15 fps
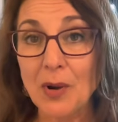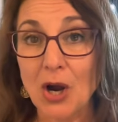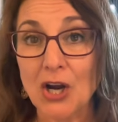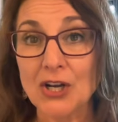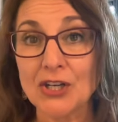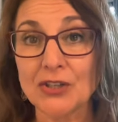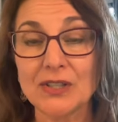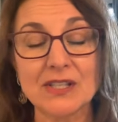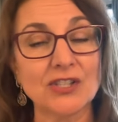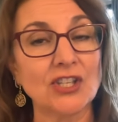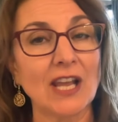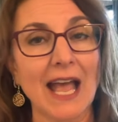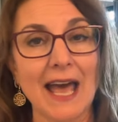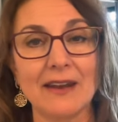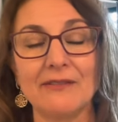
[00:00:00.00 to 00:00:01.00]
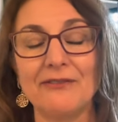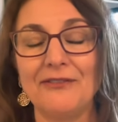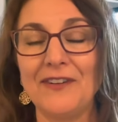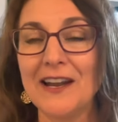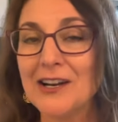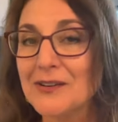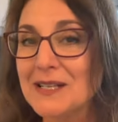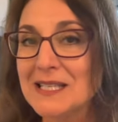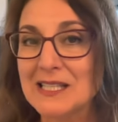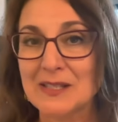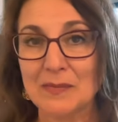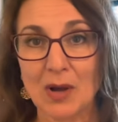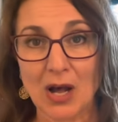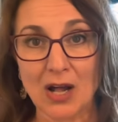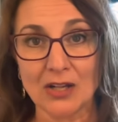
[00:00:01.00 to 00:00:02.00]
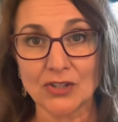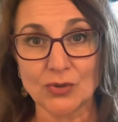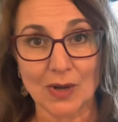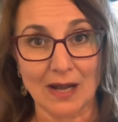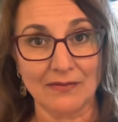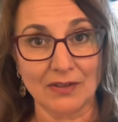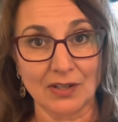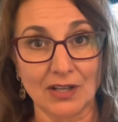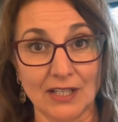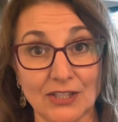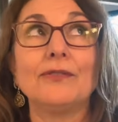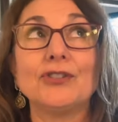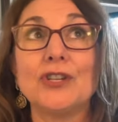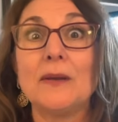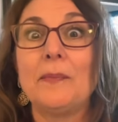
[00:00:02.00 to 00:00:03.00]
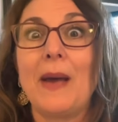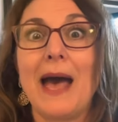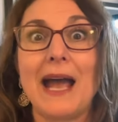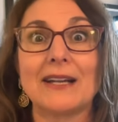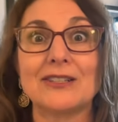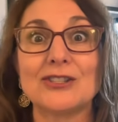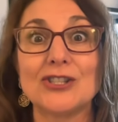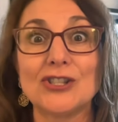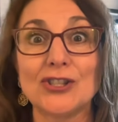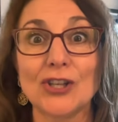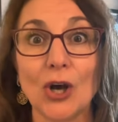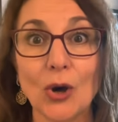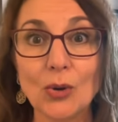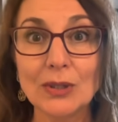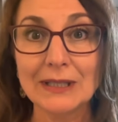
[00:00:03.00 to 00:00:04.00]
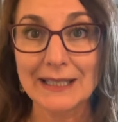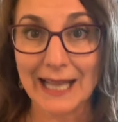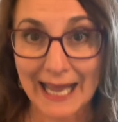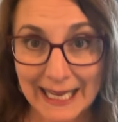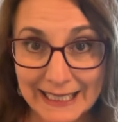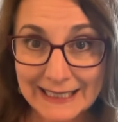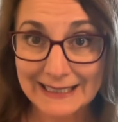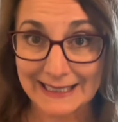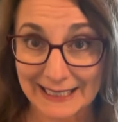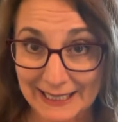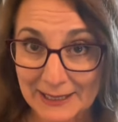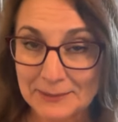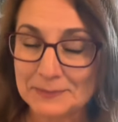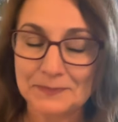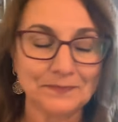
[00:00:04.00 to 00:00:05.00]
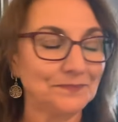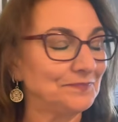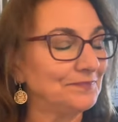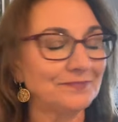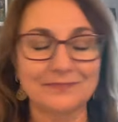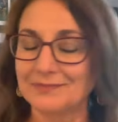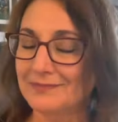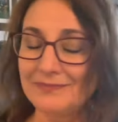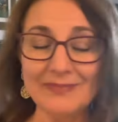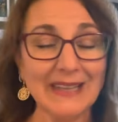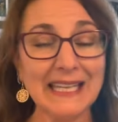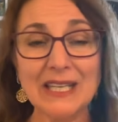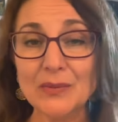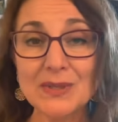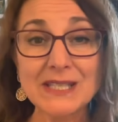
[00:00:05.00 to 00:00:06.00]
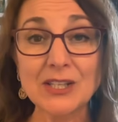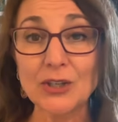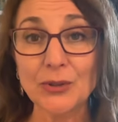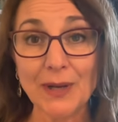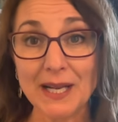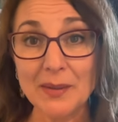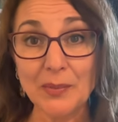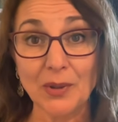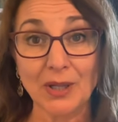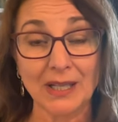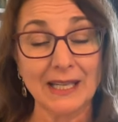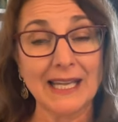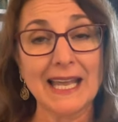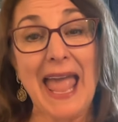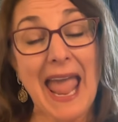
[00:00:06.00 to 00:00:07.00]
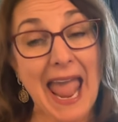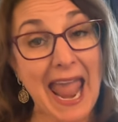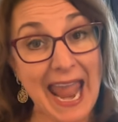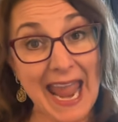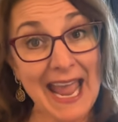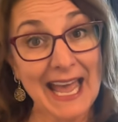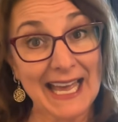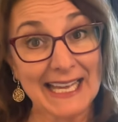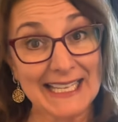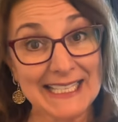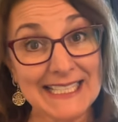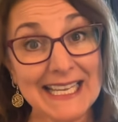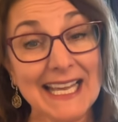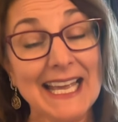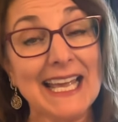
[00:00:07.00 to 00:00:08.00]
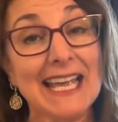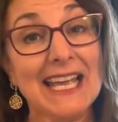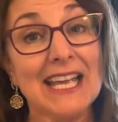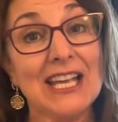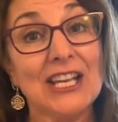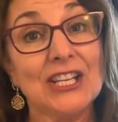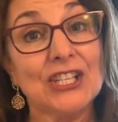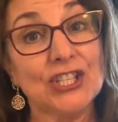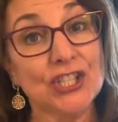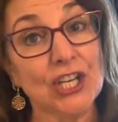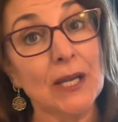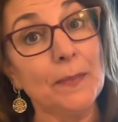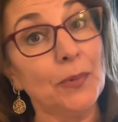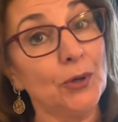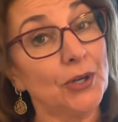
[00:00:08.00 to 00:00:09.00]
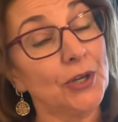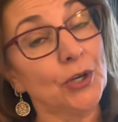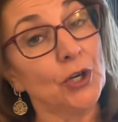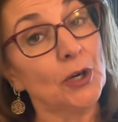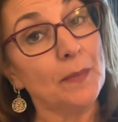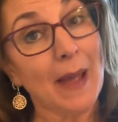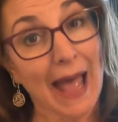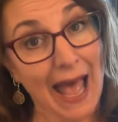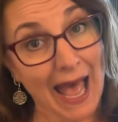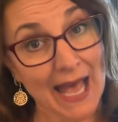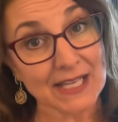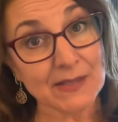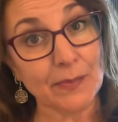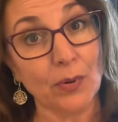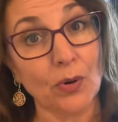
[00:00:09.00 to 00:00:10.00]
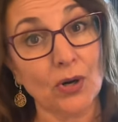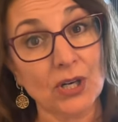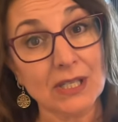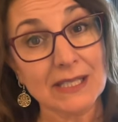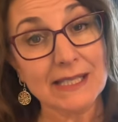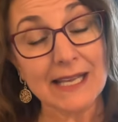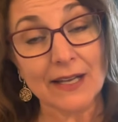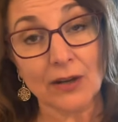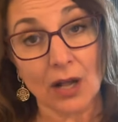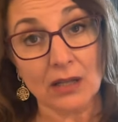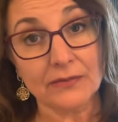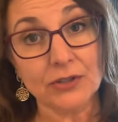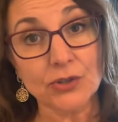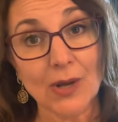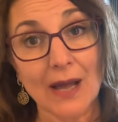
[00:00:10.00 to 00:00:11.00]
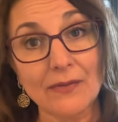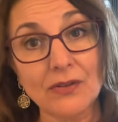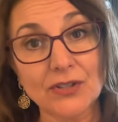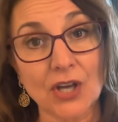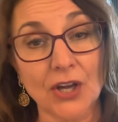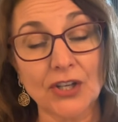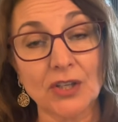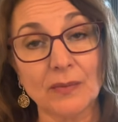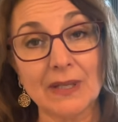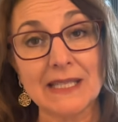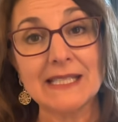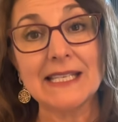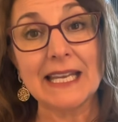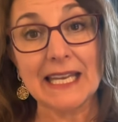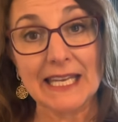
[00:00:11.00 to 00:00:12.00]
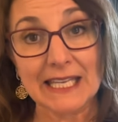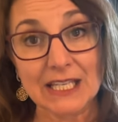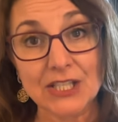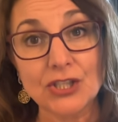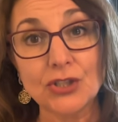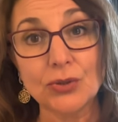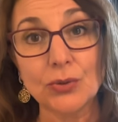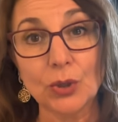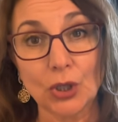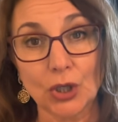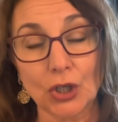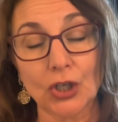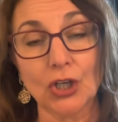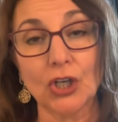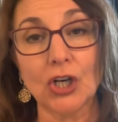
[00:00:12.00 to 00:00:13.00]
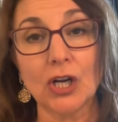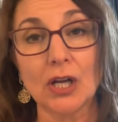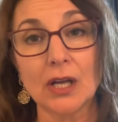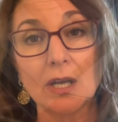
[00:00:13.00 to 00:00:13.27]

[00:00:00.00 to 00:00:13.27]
partner is she had a very small travel on. She packed so lightly, it was incredible. And she put her passports and all of her travel documents into her